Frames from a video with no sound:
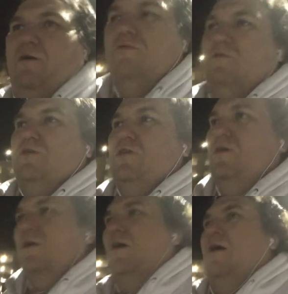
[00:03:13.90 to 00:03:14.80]

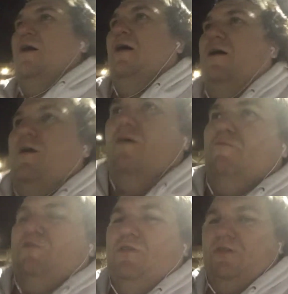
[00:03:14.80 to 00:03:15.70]
was
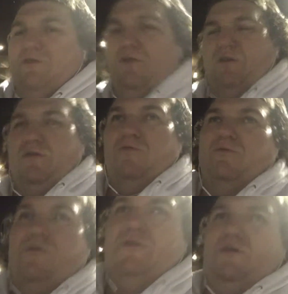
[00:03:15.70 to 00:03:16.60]
almost as good. It
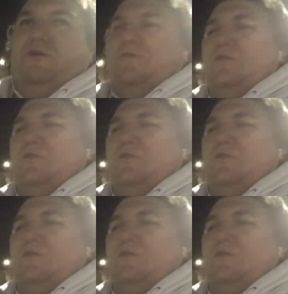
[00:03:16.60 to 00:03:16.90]
was as good